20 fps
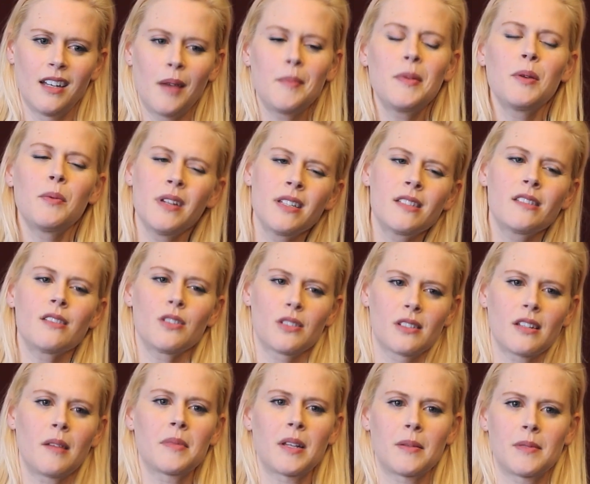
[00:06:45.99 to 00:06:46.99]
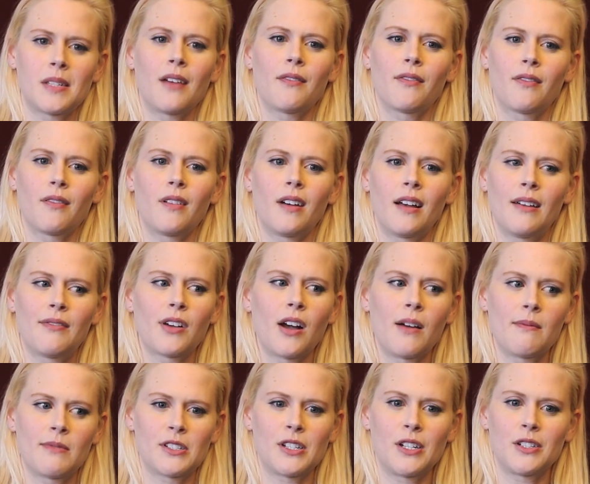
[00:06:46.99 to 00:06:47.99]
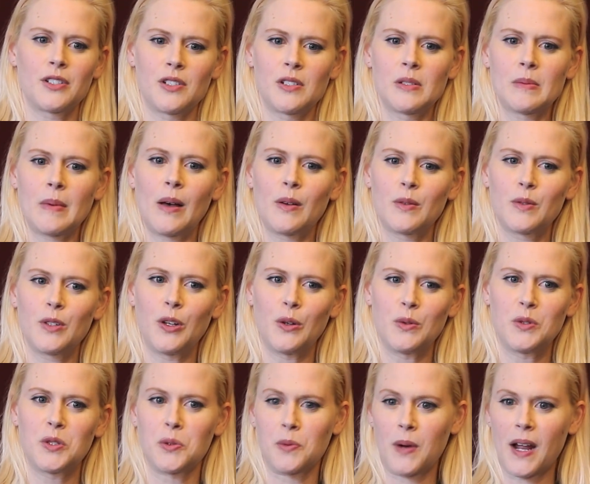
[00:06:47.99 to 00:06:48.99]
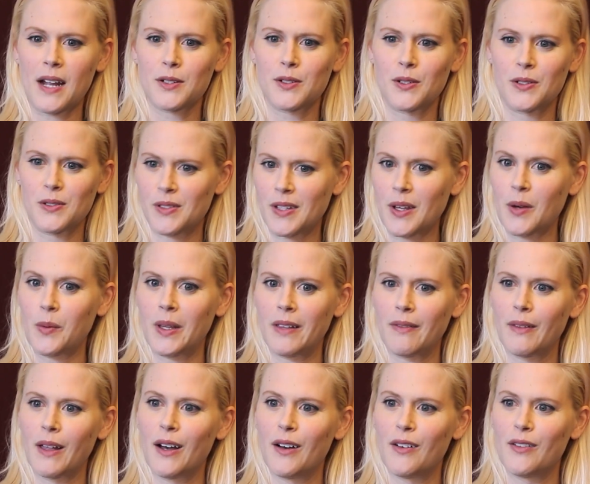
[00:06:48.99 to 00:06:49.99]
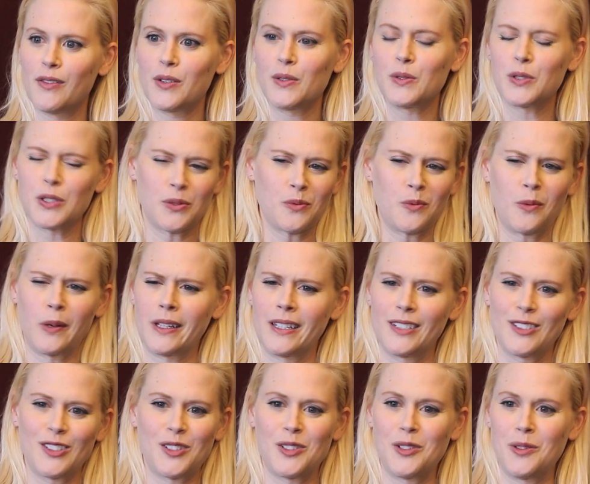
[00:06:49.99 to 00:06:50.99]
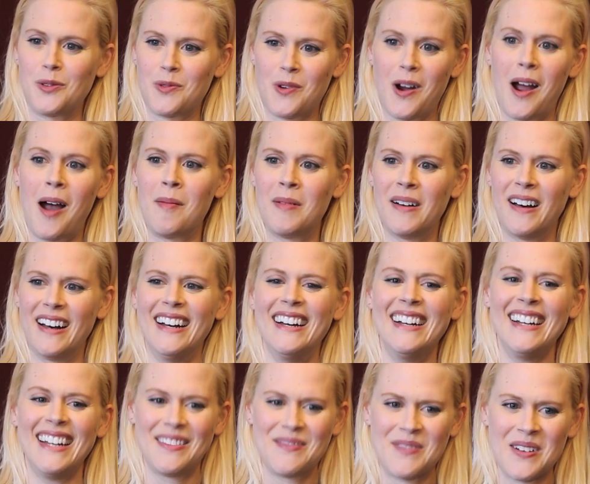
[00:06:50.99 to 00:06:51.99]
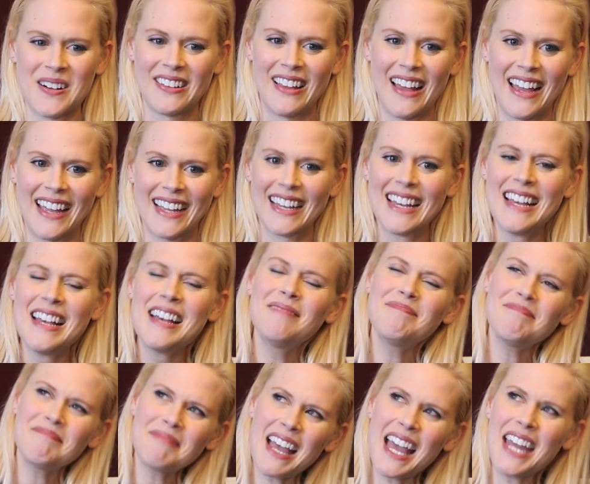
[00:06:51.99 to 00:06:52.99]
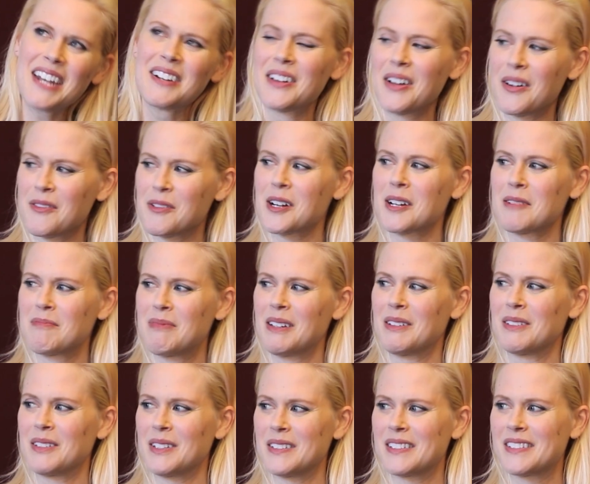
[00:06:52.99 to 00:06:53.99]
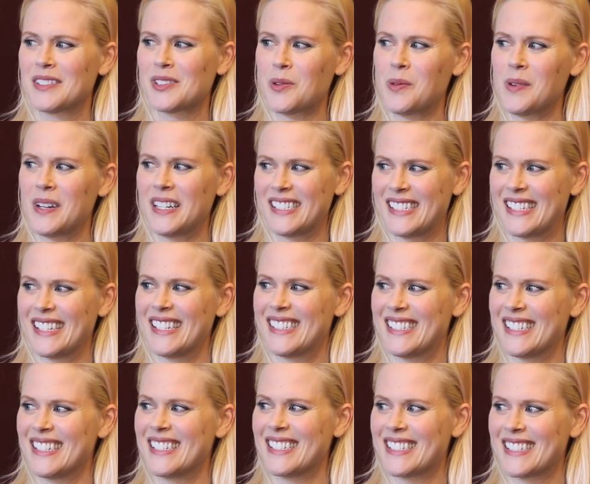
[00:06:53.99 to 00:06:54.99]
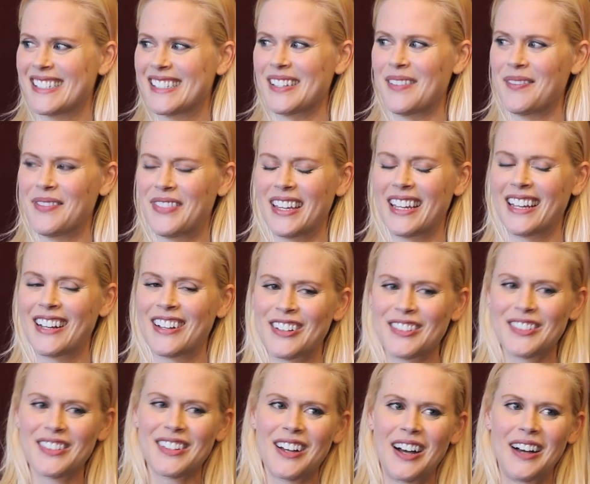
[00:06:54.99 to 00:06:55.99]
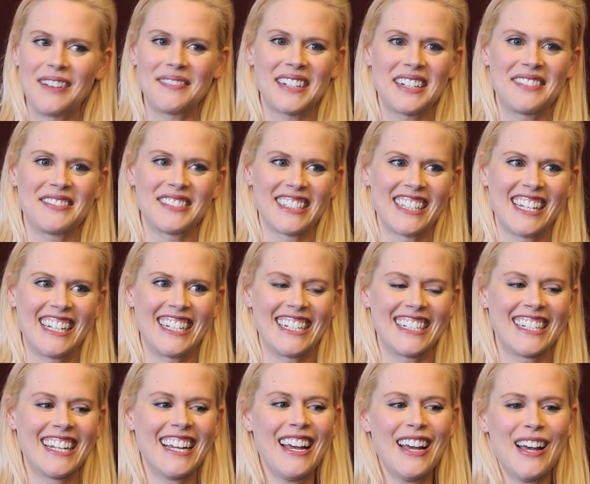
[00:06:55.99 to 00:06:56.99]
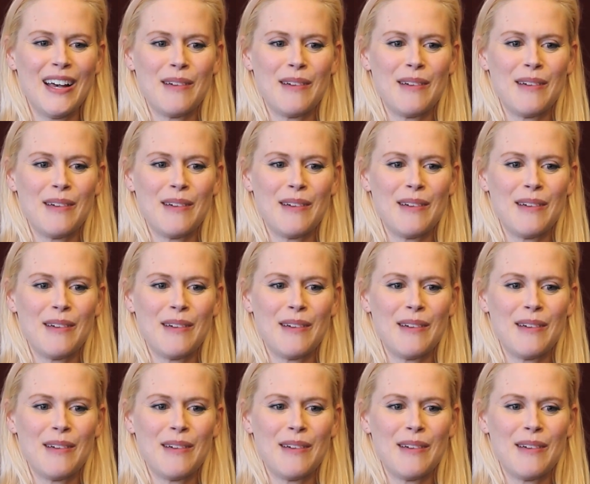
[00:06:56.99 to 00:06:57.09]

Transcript: I mean, we still sometimes have conversations about, you know, directors that we love who just really just do drama. And we're like, I don't know if we're going to be able to squeeze this into something comedy related.